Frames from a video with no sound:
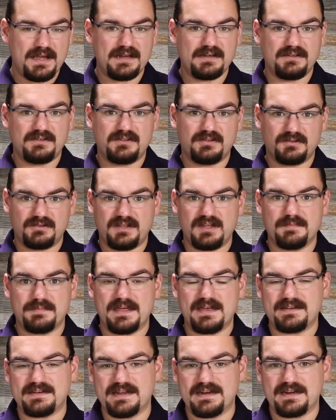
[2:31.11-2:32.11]
and still keep
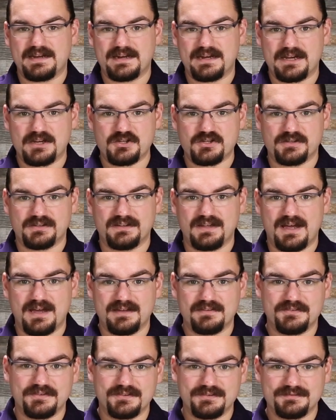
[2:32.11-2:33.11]
that data connection
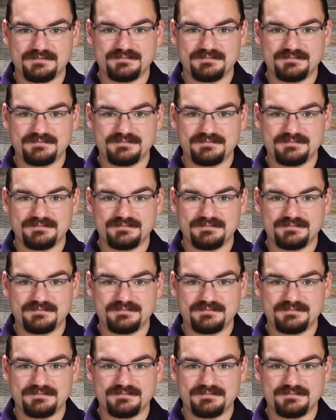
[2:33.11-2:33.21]
alive.